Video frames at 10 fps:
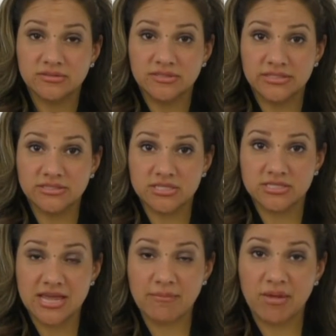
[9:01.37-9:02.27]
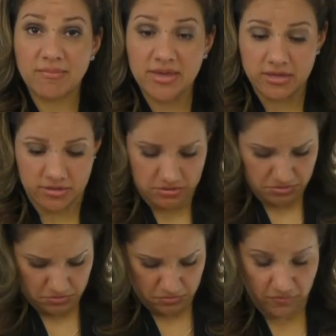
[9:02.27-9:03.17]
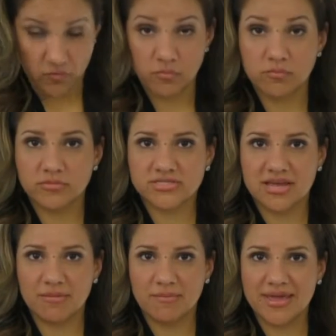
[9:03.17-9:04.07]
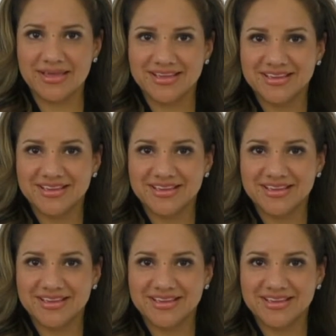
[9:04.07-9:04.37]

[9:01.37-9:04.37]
and to tap my mic, or to tap my mic